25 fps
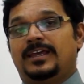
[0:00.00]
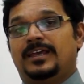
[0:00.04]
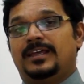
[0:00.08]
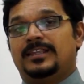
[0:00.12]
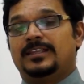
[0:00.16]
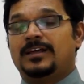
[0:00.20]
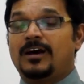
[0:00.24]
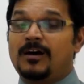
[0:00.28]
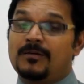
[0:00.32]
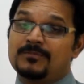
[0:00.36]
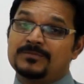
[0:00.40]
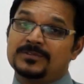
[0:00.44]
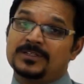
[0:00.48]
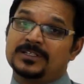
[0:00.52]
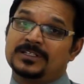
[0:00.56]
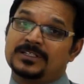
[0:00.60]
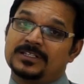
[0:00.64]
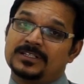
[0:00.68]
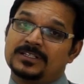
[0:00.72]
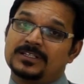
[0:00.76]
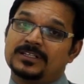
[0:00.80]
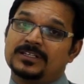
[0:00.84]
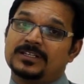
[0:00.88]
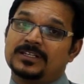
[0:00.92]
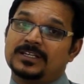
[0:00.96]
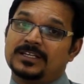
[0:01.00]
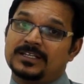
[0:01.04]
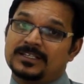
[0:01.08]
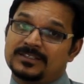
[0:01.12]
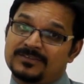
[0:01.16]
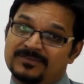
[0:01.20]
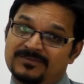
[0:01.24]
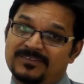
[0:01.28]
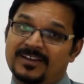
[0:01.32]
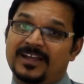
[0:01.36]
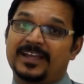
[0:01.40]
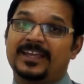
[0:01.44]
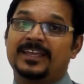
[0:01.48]
the object is
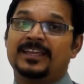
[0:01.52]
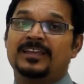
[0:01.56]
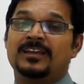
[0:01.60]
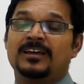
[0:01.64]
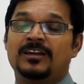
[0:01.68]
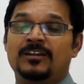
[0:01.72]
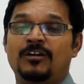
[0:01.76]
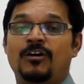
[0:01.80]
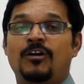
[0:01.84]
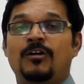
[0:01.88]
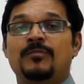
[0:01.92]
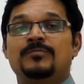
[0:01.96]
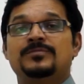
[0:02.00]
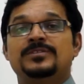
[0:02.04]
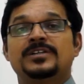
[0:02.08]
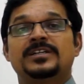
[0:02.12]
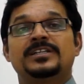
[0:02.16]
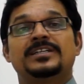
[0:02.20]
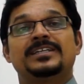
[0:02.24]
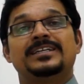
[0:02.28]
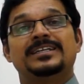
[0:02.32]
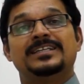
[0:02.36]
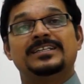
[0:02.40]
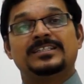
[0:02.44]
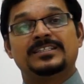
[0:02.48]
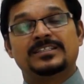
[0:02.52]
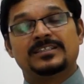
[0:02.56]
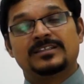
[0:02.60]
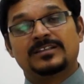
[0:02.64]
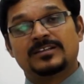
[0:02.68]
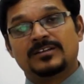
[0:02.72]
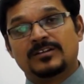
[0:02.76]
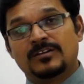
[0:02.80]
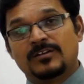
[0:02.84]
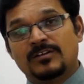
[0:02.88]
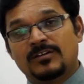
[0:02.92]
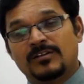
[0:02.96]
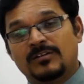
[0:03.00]
flying or object is
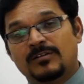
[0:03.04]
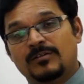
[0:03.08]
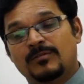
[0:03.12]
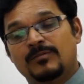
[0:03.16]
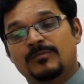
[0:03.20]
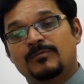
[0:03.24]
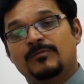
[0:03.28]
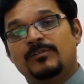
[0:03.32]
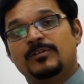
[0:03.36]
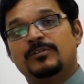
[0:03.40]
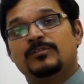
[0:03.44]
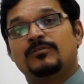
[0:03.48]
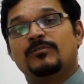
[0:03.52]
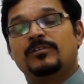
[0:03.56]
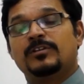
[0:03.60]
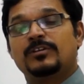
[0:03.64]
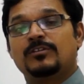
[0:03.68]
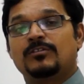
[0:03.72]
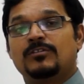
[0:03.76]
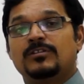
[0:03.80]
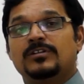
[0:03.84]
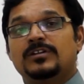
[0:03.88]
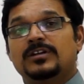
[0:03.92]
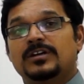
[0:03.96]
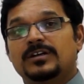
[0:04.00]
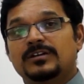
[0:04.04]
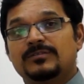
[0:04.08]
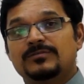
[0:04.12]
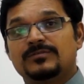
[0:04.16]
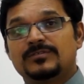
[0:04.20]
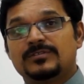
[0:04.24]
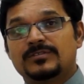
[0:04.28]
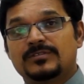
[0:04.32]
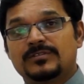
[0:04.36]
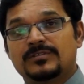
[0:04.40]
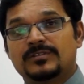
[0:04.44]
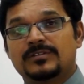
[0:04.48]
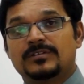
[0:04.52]
uh, what, you, what you call the
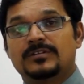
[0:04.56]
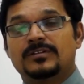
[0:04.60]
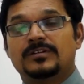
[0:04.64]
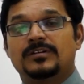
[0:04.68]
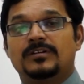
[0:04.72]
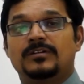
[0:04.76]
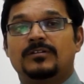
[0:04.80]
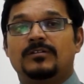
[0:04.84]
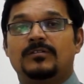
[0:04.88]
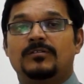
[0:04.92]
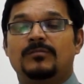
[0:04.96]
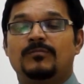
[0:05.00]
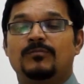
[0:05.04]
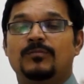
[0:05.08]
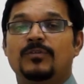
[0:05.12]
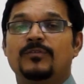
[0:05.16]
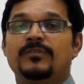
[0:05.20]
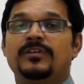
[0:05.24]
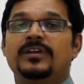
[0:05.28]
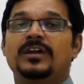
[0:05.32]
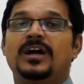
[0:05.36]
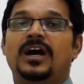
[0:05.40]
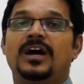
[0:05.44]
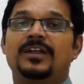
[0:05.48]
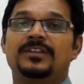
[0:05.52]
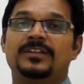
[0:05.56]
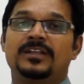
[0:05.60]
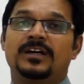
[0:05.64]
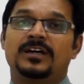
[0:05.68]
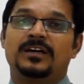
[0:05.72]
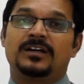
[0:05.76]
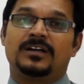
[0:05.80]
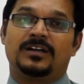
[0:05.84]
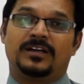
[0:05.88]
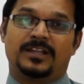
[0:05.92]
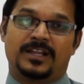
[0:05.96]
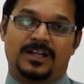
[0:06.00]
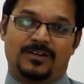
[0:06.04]
moving on
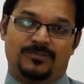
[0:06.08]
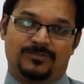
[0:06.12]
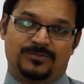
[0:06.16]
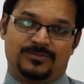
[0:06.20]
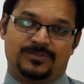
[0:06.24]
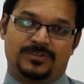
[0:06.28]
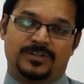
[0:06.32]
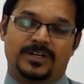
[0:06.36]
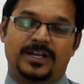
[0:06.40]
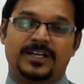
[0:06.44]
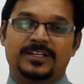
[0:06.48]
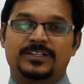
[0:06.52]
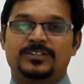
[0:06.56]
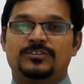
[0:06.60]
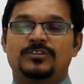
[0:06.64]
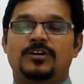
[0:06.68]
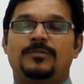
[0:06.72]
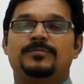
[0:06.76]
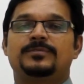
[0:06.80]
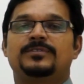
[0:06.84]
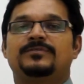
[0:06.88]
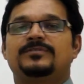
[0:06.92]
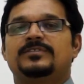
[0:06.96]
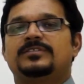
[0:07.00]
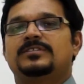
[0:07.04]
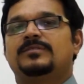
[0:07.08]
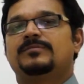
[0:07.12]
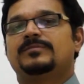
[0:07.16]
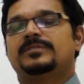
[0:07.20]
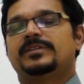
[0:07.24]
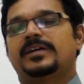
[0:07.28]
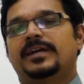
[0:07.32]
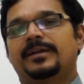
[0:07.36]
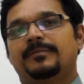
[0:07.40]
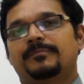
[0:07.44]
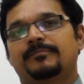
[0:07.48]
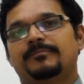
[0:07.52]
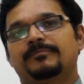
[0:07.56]
the ground and stops after some
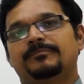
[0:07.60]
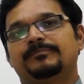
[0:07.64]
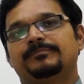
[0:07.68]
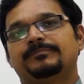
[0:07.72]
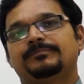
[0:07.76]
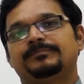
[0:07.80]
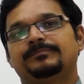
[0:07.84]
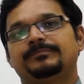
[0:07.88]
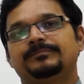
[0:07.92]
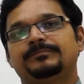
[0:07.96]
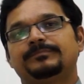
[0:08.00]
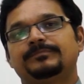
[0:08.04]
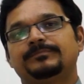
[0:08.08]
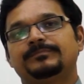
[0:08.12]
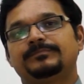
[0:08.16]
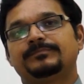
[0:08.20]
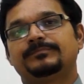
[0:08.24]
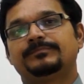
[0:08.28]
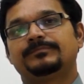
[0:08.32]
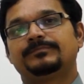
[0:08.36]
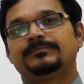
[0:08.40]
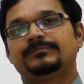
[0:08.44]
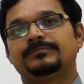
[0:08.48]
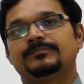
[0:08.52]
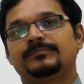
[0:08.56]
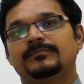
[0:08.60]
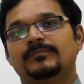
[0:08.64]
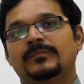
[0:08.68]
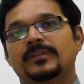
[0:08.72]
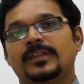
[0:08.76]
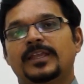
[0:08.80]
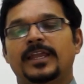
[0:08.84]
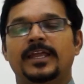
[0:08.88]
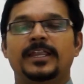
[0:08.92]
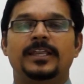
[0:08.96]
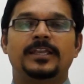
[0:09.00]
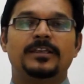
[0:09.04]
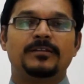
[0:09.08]
time.
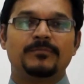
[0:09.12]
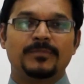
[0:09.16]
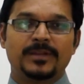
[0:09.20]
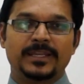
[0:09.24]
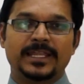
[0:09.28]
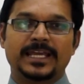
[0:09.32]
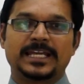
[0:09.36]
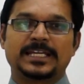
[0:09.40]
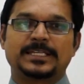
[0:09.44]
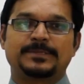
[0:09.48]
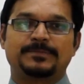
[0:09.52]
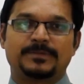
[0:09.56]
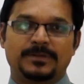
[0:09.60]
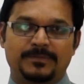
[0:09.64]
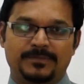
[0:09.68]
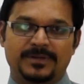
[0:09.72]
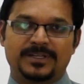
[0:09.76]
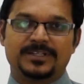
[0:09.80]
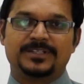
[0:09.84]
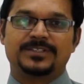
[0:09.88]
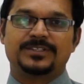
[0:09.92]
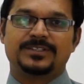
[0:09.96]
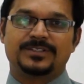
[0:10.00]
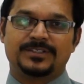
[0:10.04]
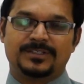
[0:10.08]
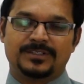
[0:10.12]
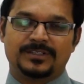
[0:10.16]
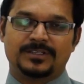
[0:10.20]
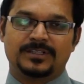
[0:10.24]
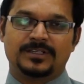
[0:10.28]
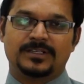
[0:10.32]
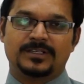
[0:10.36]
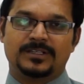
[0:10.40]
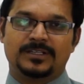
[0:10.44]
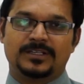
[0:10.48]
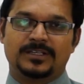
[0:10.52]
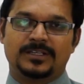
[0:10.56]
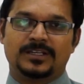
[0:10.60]
He did many experiments
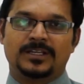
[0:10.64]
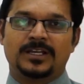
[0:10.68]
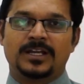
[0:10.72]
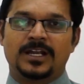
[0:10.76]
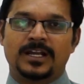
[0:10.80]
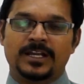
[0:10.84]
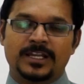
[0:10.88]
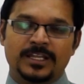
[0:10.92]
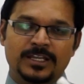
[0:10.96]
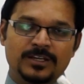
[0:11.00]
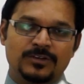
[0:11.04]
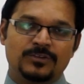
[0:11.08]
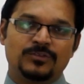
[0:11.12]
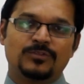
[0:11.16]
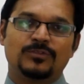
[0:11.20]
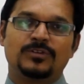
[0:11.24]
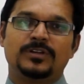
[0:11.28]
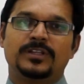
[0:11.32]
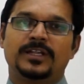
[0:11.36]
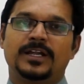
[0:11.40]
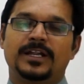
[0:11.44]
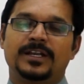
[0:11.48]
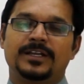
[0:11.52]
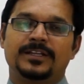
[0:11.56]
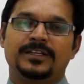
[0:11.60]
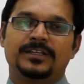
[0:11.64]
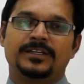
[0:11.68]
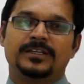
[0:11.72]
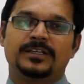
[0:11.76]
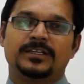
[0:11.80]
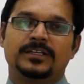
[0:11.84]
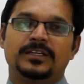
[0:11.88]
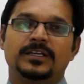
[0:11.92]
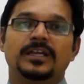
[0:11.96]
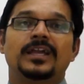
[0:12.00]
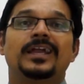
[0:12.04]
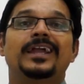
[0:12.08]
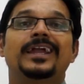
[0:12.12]
and he told that
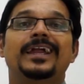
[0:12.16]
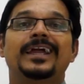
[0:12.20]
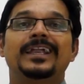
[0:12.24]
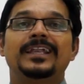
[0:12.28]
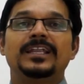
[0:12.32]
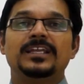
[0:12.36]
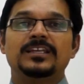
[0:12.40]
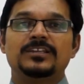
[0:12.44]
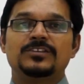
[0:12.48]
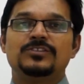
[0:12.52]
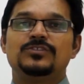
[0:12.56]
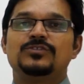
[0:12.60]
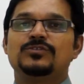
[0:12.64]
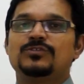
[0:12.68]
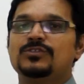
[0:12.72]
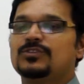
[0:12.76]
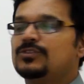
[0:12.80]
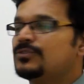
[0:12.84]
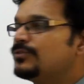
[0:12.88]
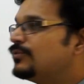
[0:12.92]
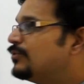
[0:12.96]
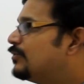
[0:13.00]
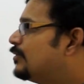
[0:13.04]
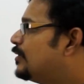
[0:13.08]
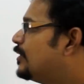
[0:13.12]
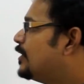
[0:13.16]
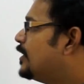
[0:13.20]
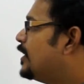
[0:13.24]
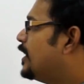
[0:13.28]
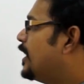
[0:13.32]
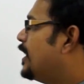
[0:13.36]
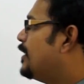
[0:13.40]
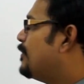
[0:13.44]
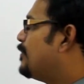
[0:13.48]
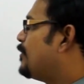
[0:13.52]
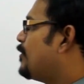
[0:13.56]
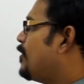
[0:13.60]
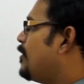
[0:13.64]
it is due to
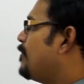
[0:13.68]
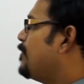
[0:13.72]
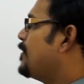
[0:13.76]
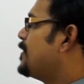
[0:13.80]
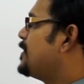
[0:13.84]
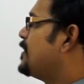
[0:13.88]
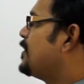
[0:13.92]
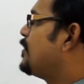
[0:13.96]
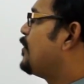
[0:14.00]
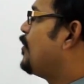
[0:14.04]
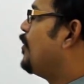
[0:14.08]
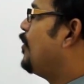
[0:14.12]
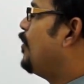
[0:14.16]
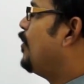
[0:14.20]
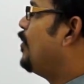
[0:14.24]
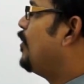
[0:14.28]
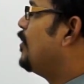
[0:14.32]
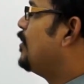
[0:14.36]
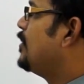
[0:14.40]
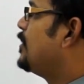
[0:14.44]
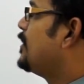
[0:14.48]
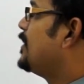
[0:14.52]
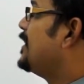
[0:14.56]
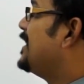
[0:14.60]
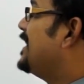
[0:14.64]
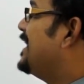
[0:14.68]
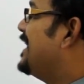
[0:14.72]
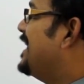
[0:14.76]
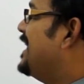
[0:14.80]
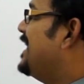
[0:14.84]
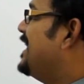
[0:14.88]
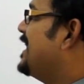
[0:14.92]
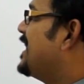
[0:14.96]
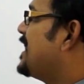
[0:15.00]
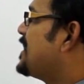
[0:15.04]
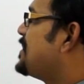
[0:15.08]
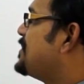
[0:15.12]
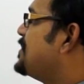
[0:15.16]
a property called
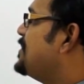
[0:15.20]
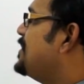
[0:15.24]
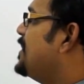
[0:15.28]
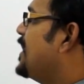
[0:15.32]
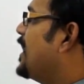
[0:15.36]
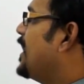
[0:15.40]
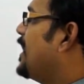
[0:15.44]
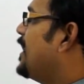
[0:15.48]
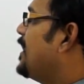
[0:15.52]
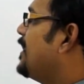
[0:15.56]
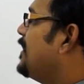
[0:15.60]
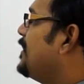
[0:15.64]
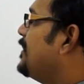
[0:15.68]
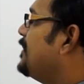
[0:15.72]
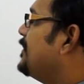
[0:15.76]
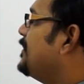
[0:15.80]
inertia.